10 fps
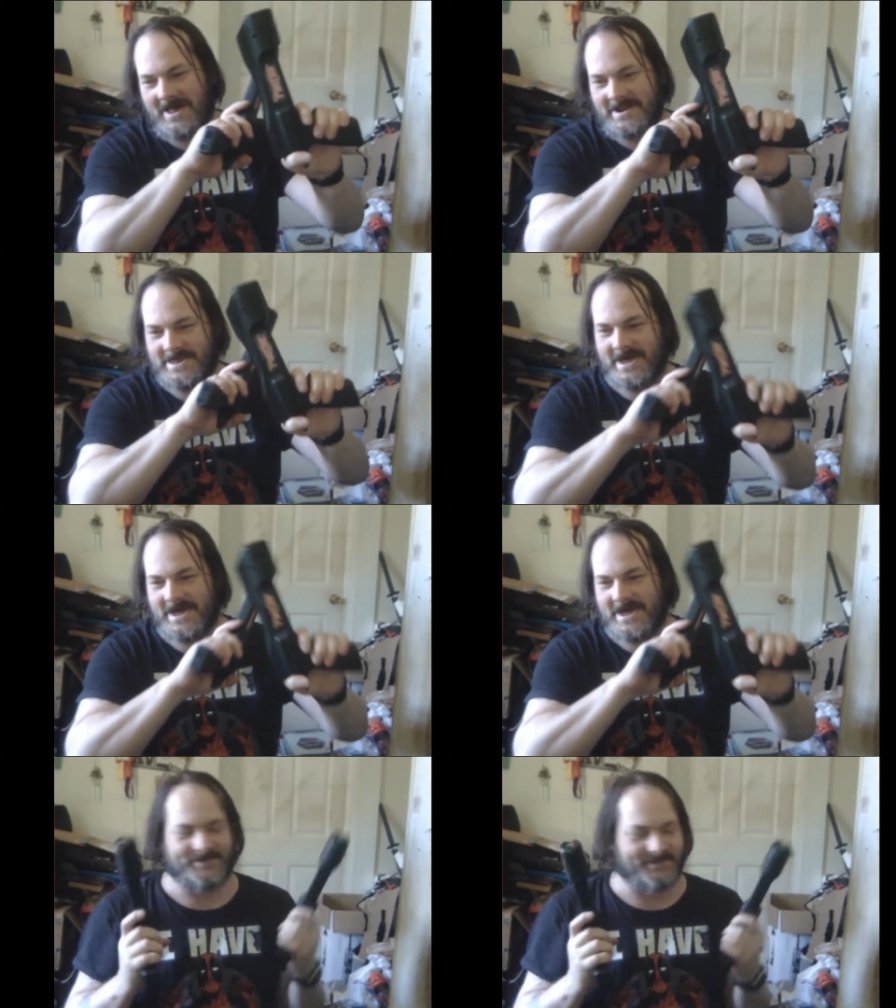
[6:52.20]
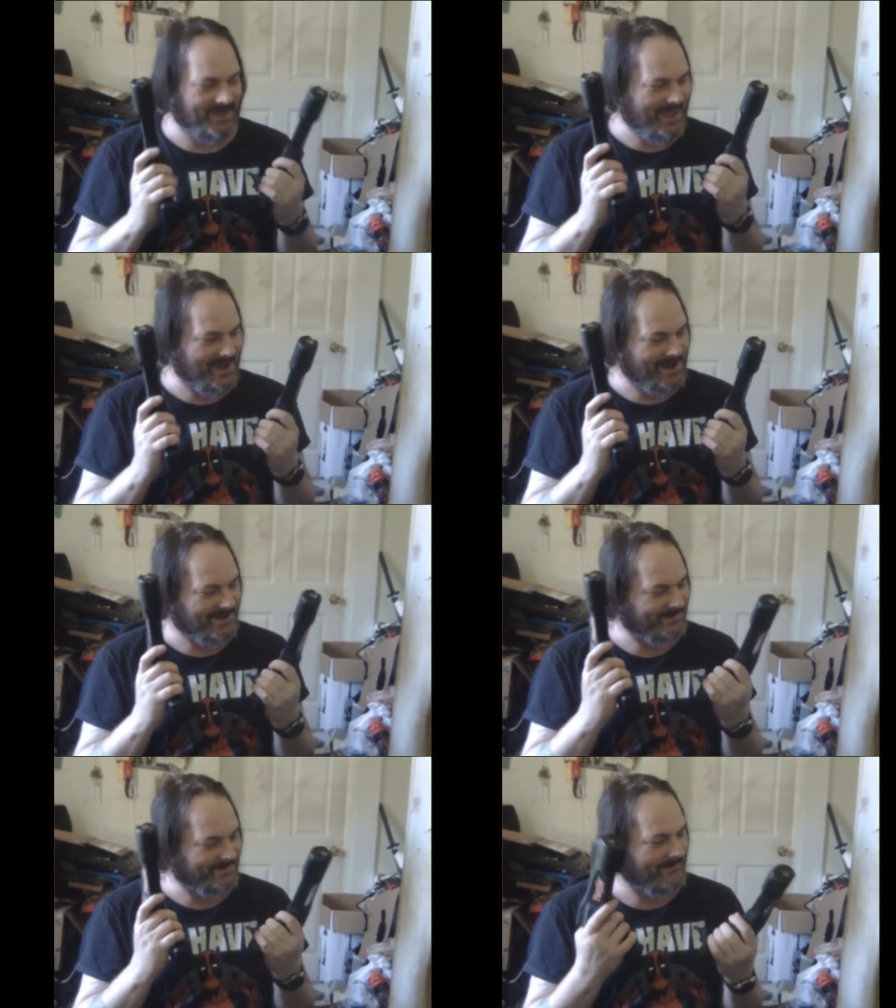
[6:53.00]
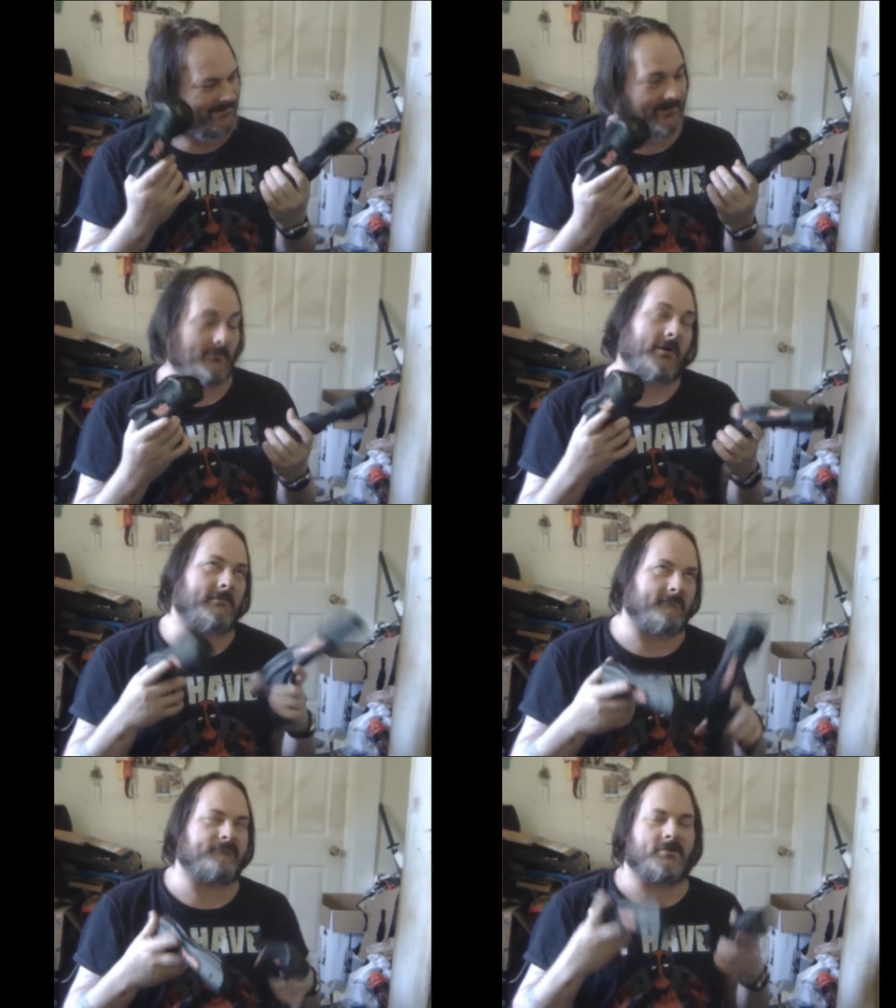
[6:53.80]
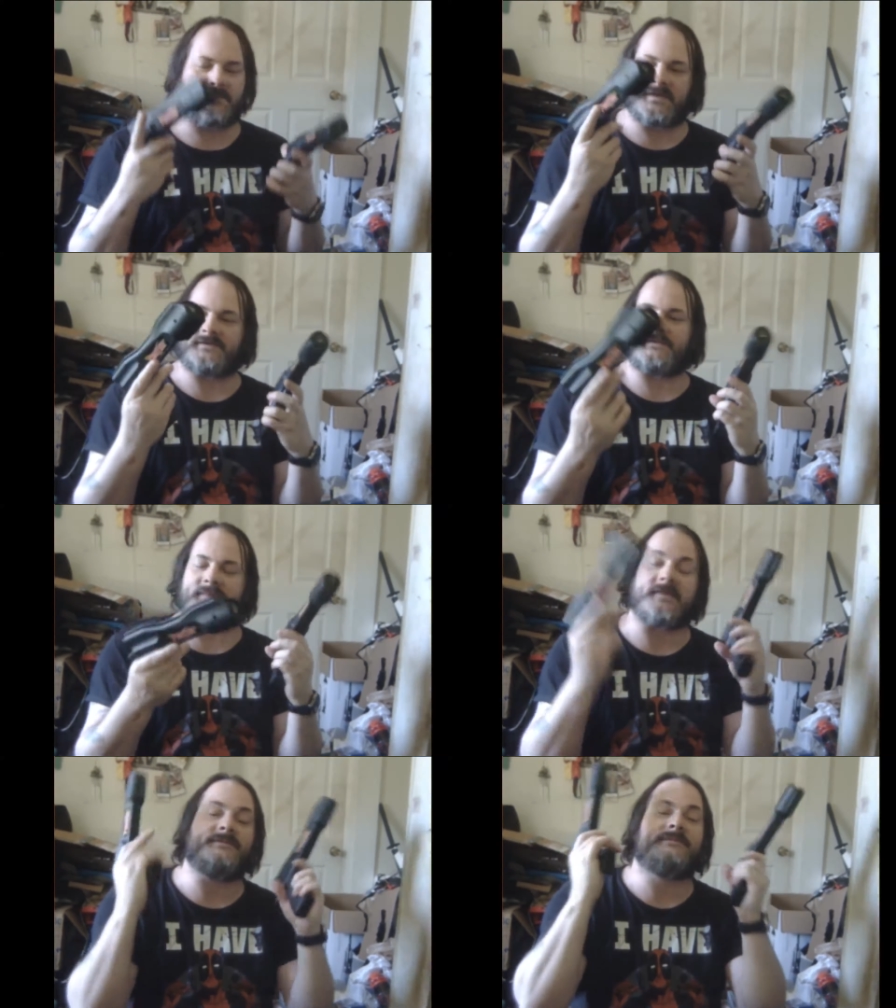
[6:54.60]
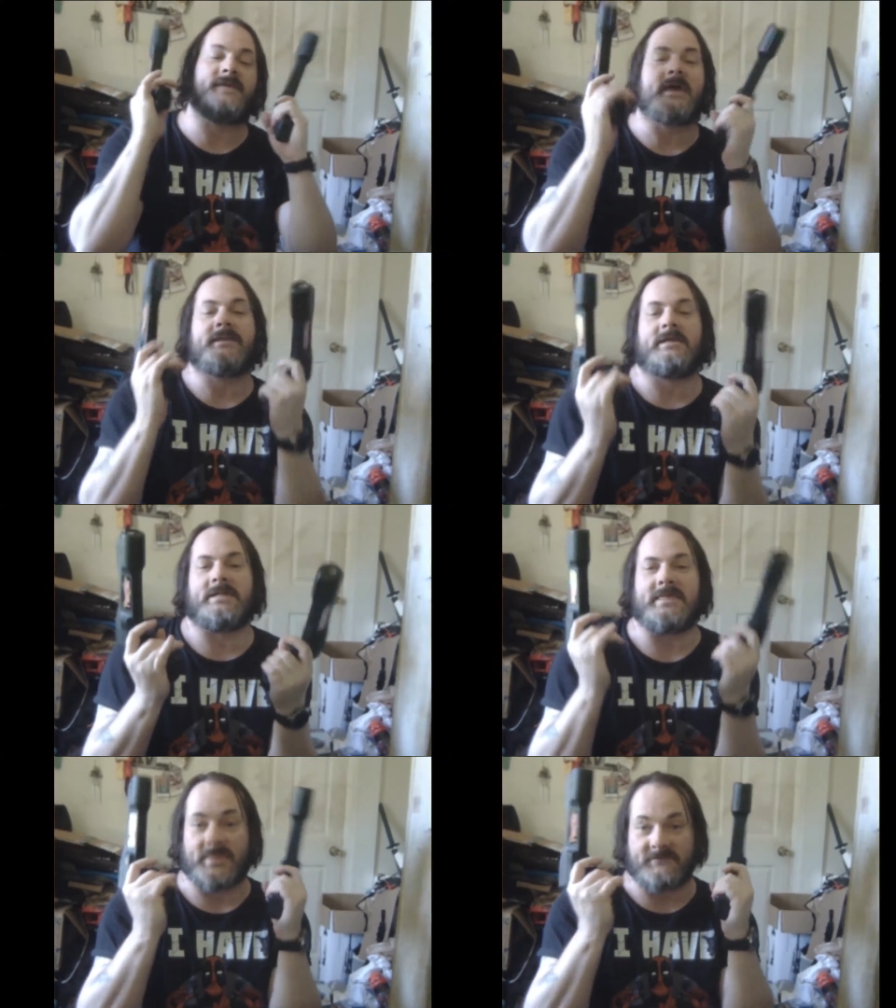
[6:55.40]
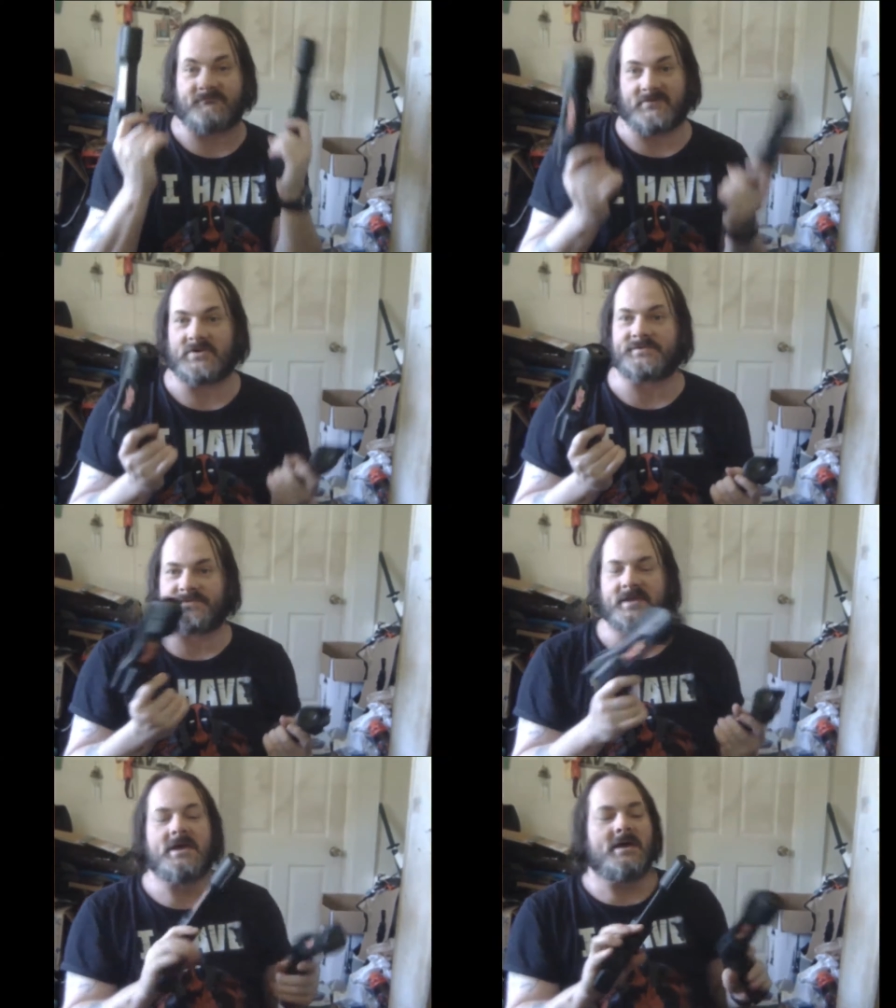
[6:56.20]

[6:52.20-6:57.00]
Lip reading: guns again. So, or well, first, actually, this is technically the first,